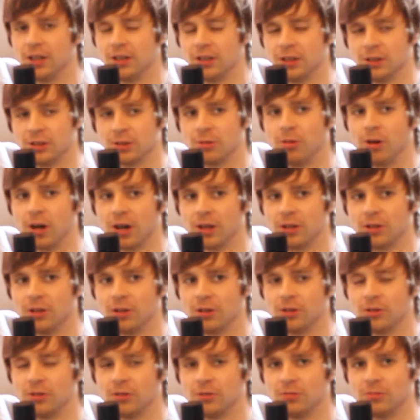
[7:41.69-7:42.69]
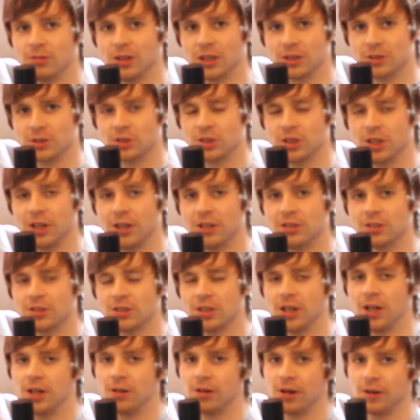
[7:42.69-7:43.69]
There's quite a lot that's
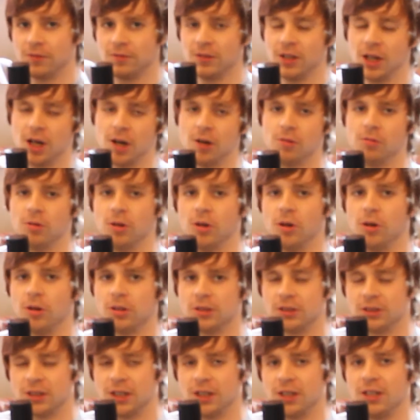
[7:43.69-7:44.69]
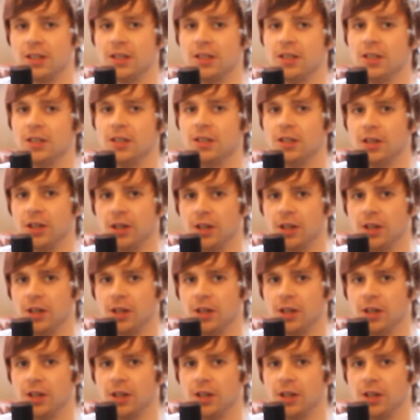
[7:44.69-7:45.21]
changed now. I've now got a